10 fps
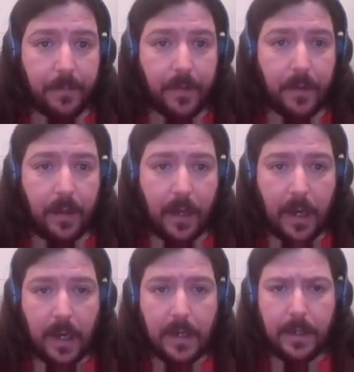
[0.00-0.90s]
and an
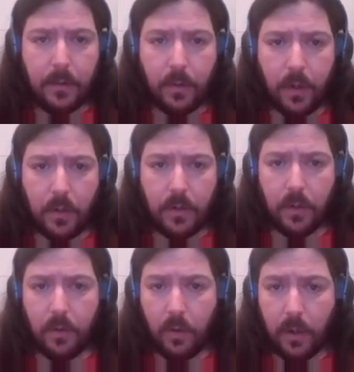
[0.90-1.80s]
introduction or
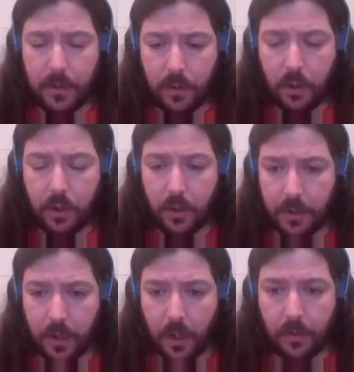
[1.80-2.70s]
discussion slot
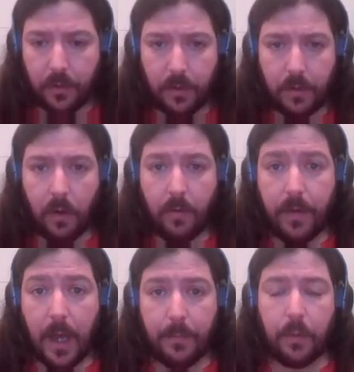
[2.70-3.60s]
of up to
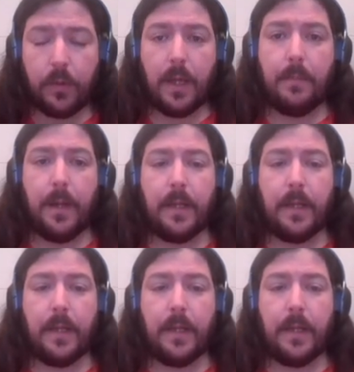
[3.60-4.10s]
10 minutes